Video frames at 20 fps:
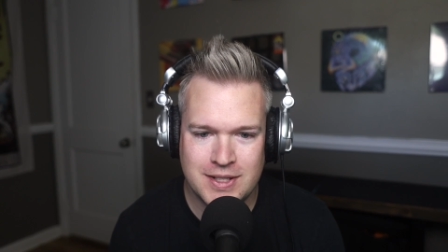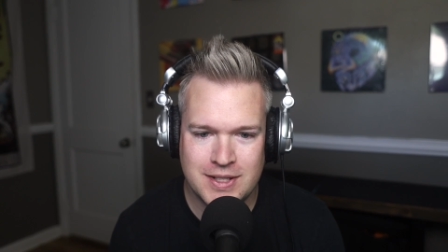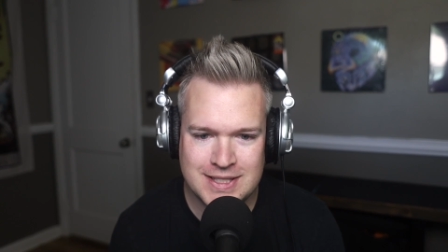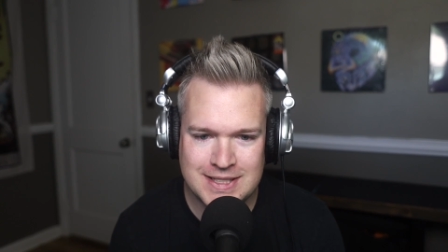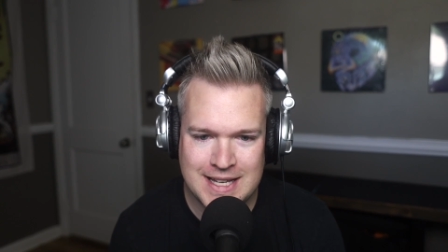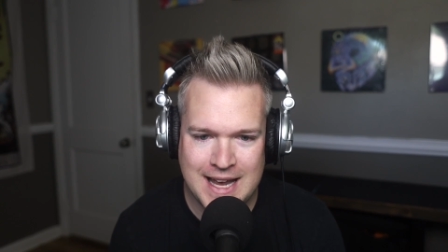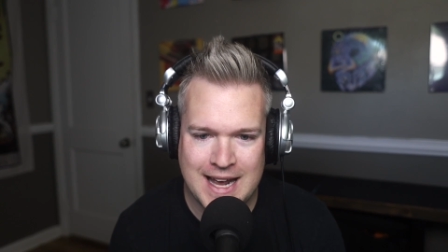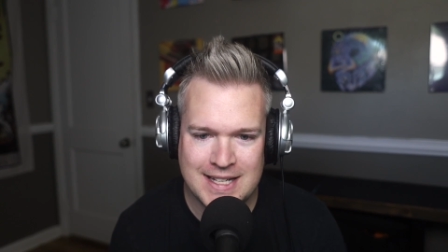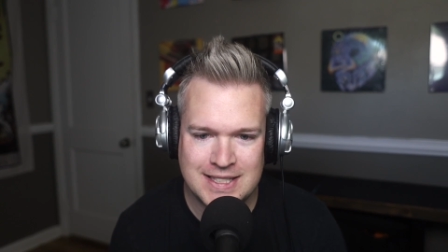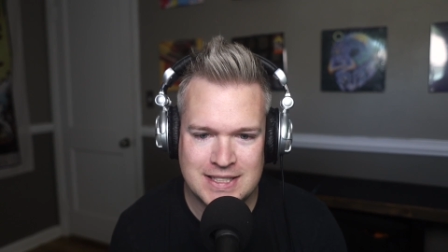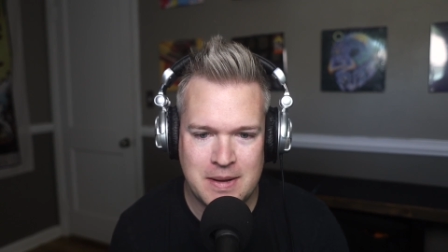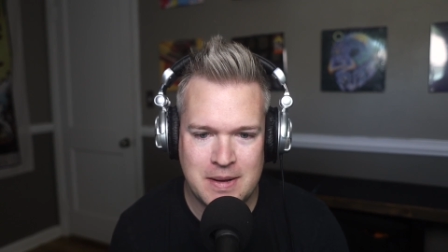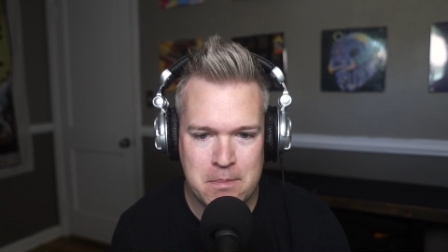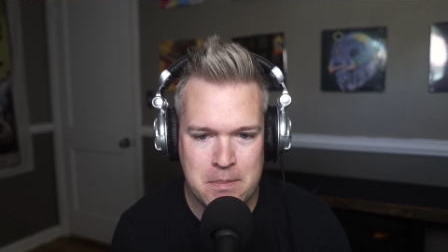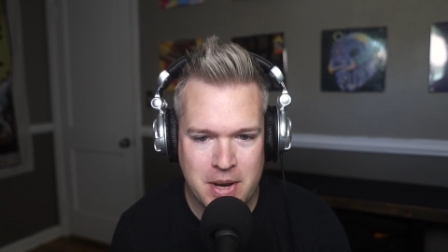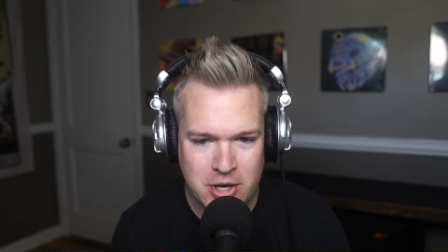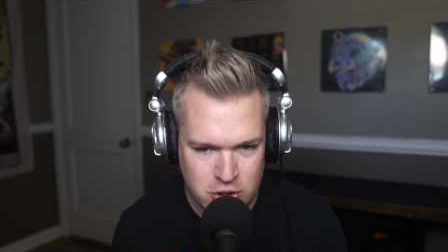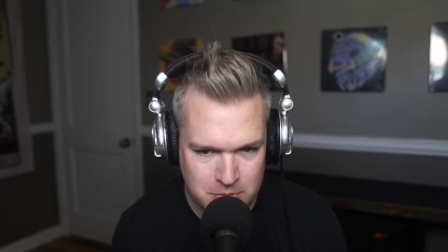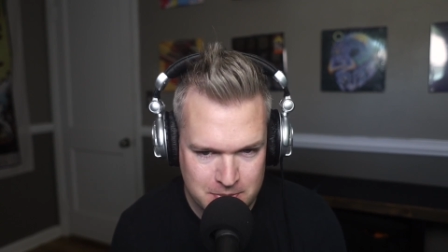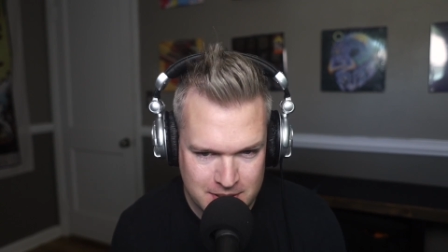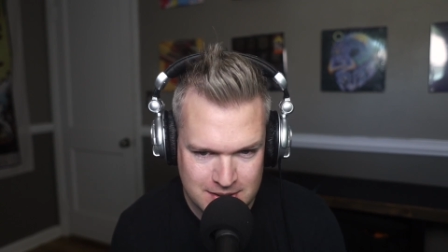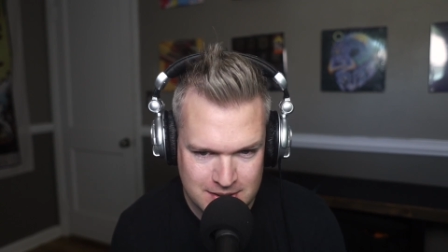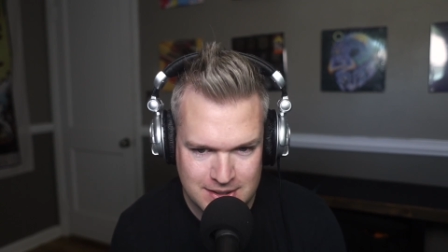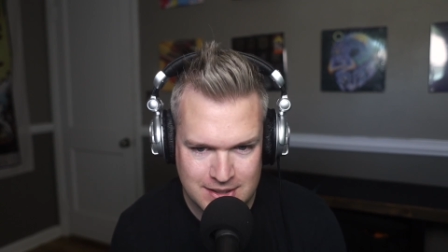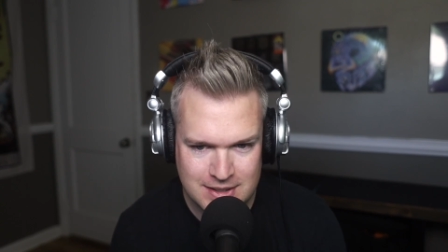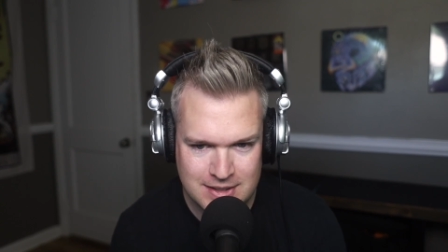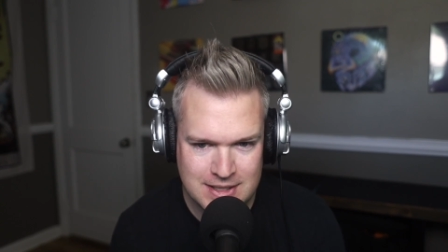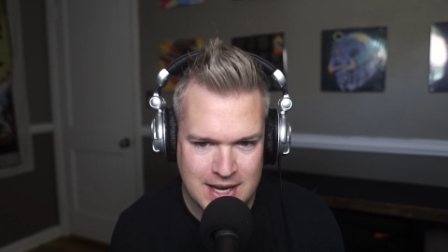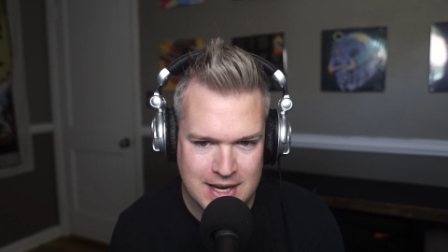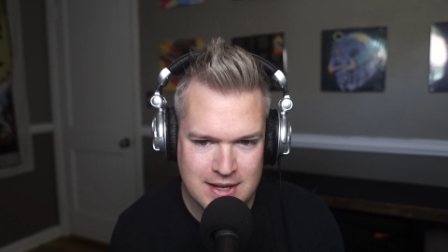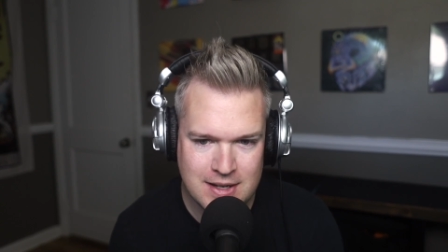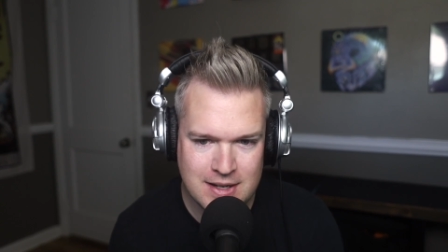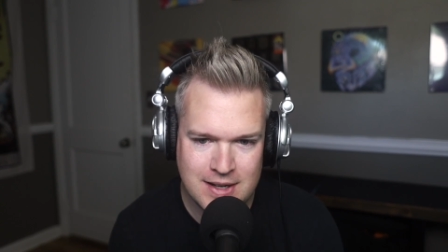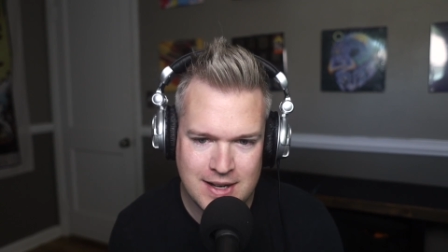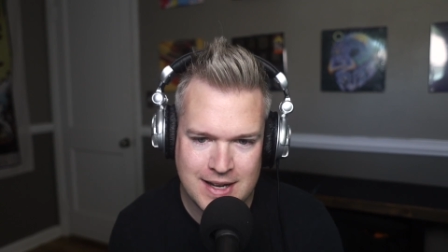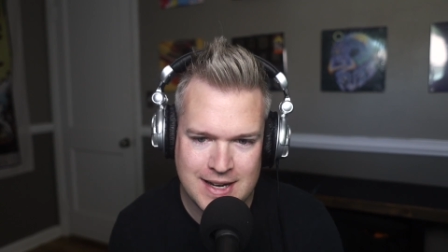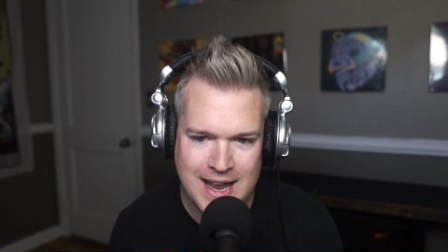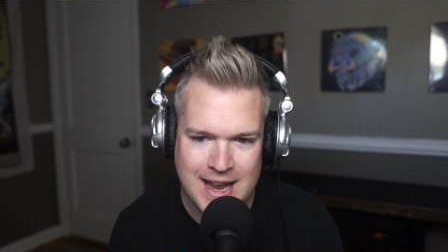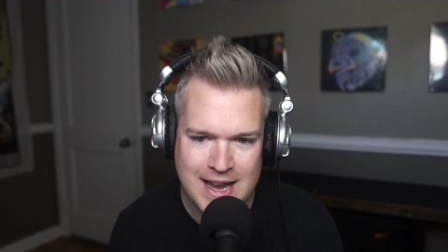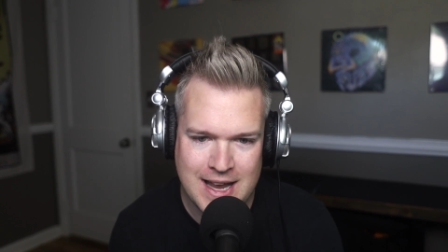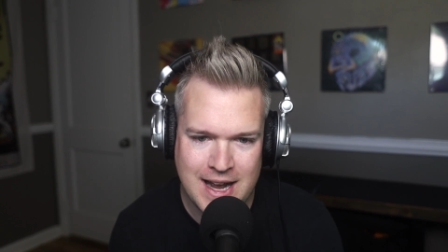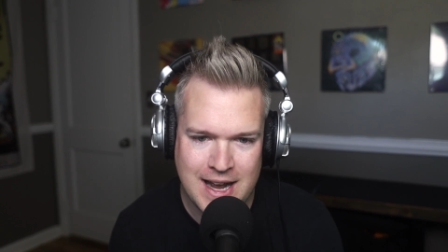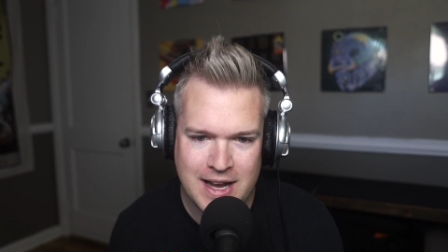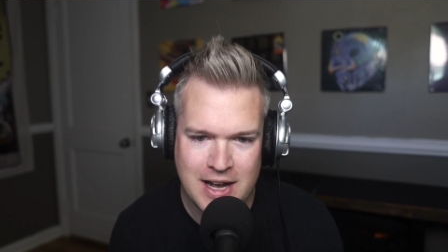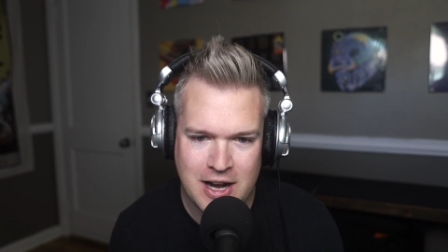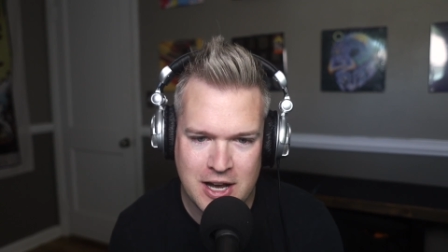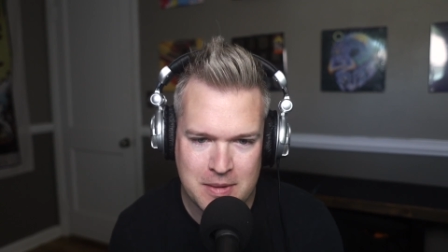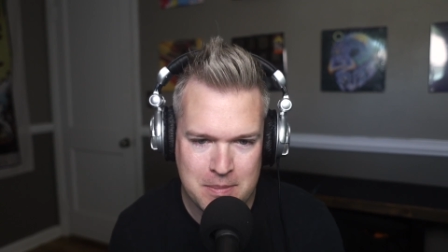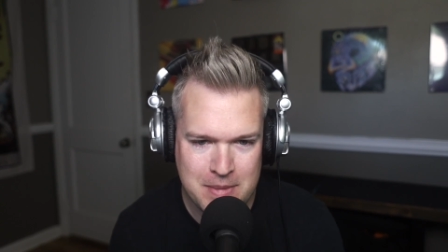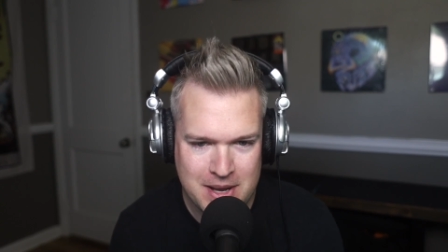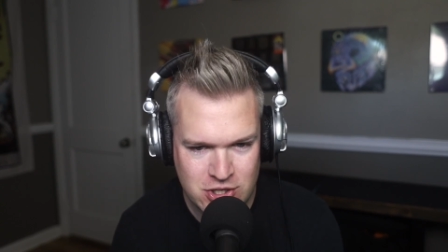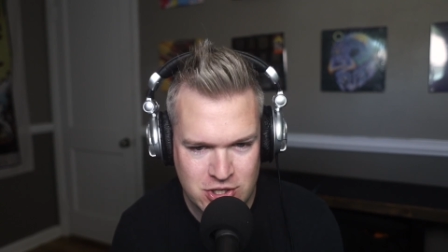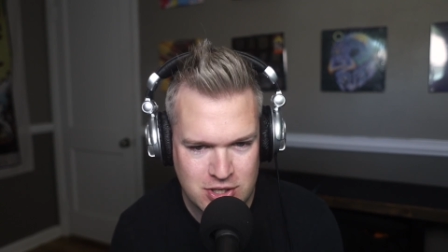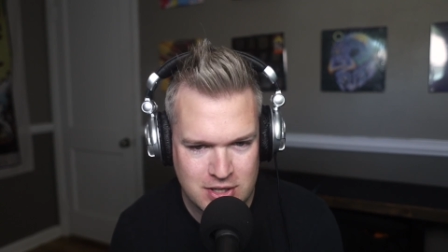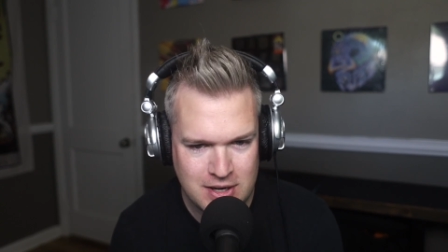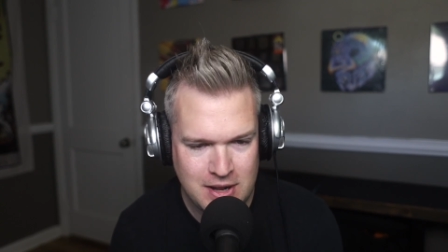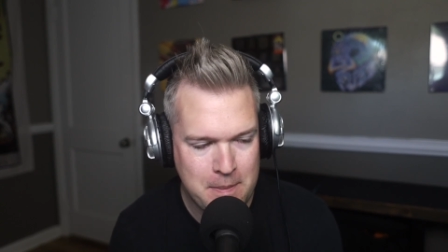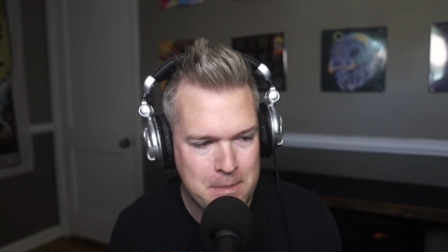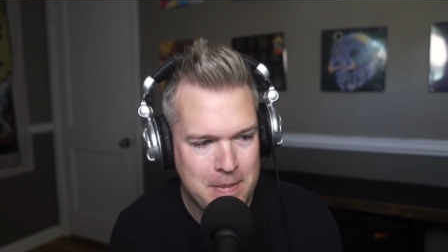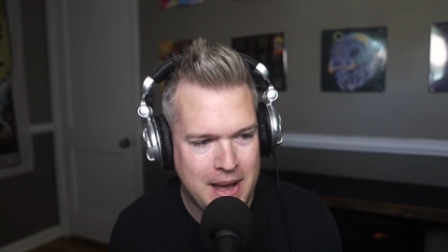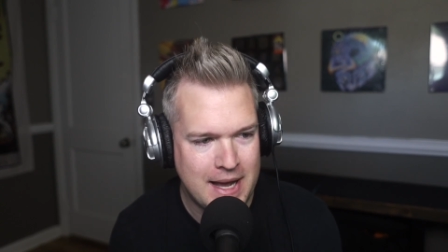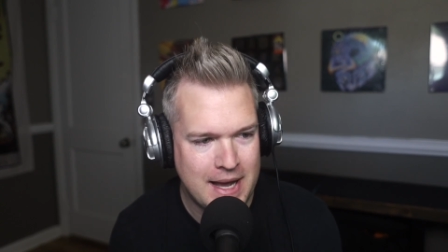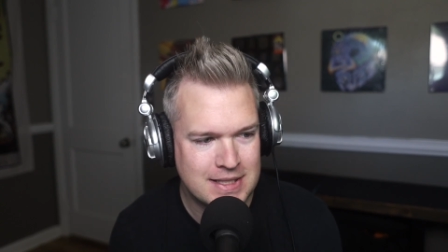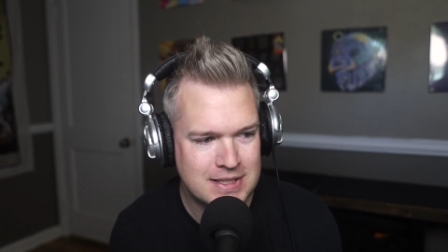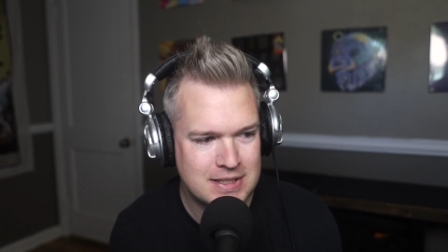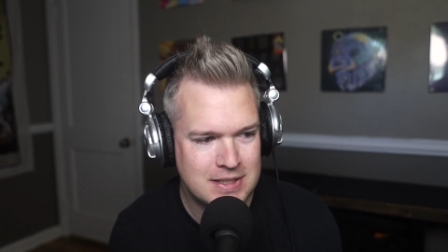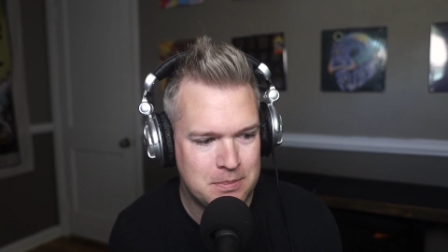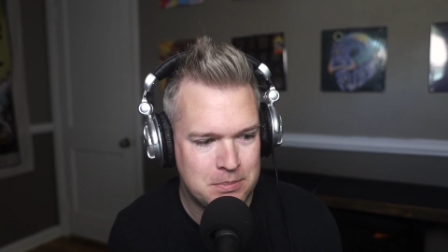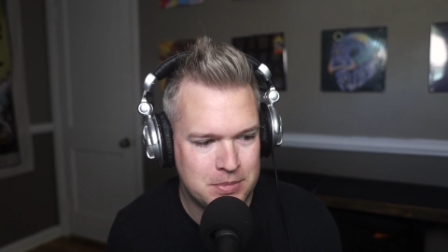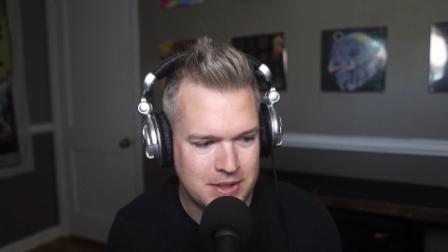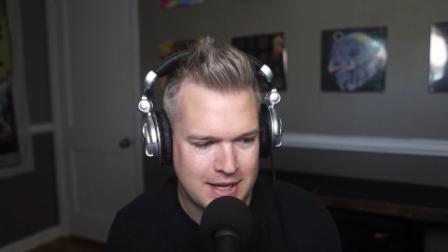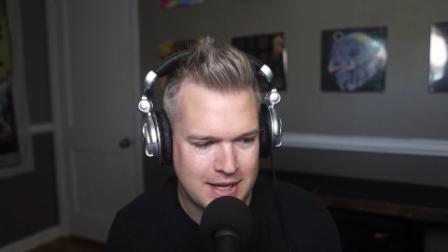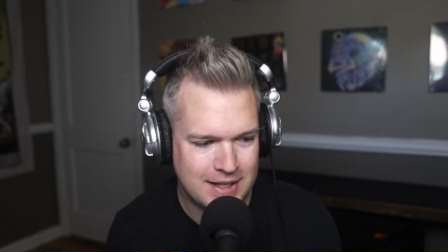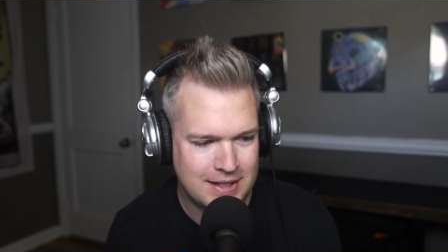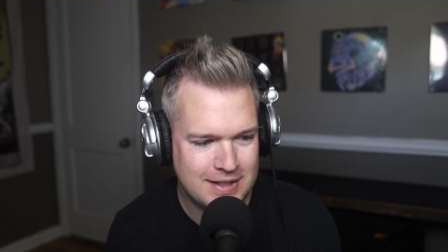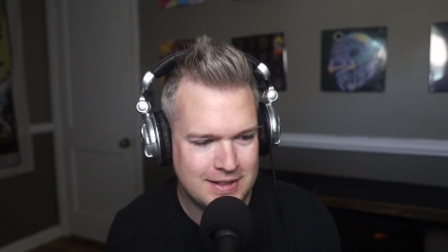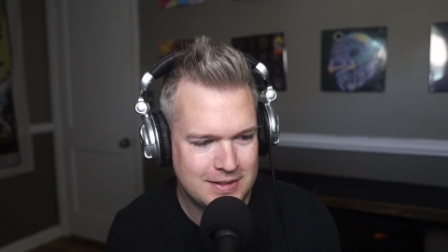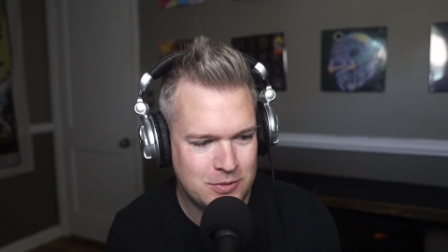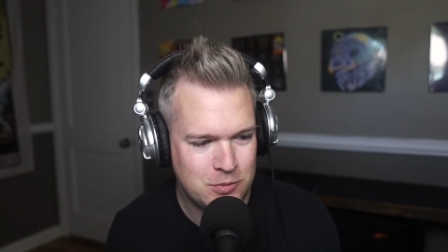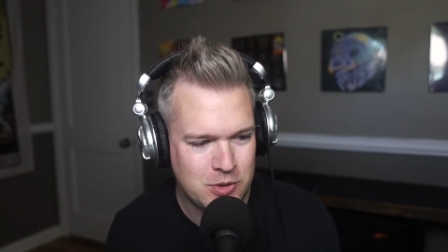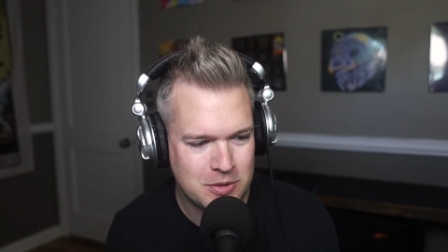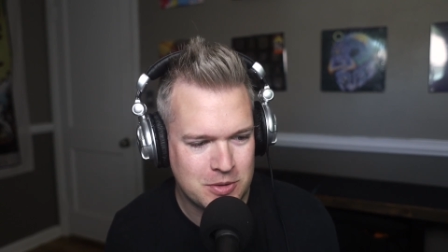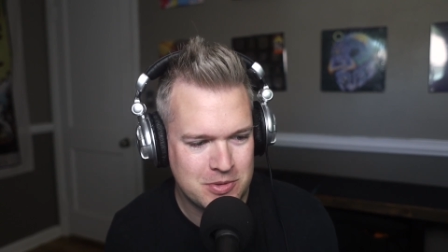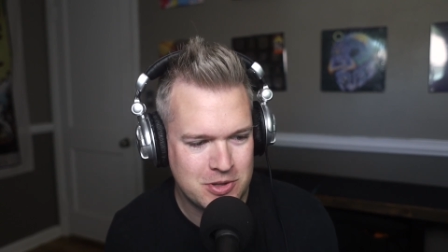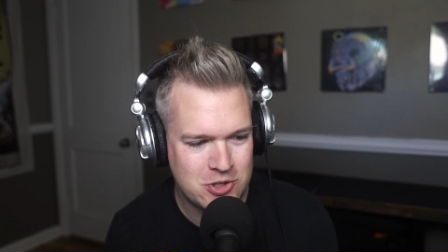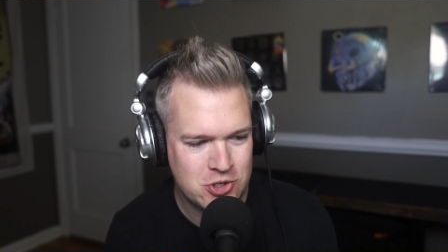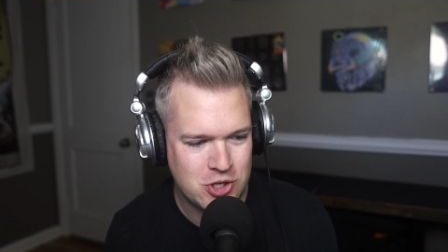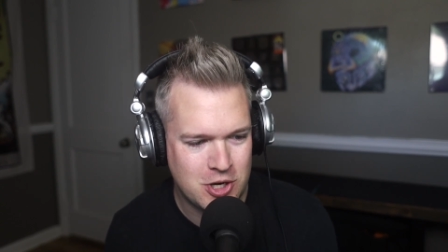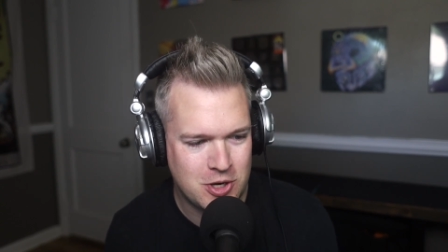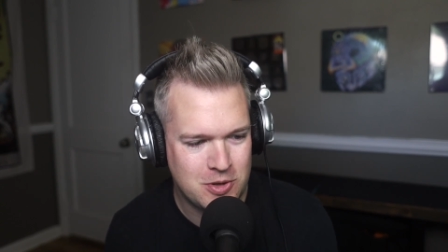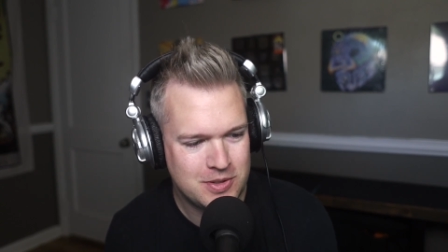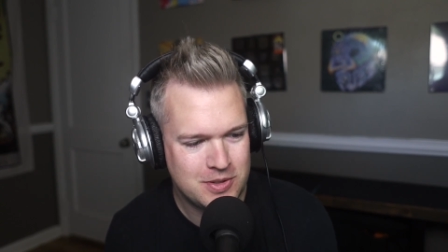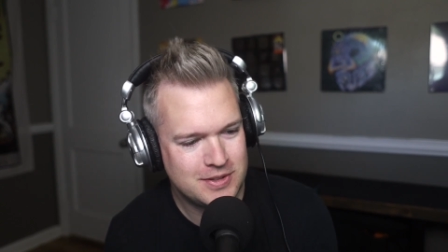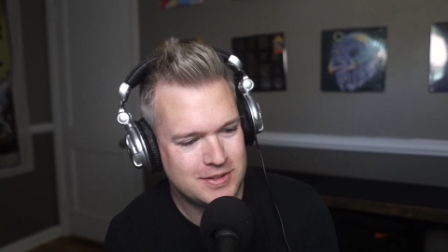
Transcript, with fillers: SaaS measurement, data, and AI automation, Maxx Blank. Welcome to the show.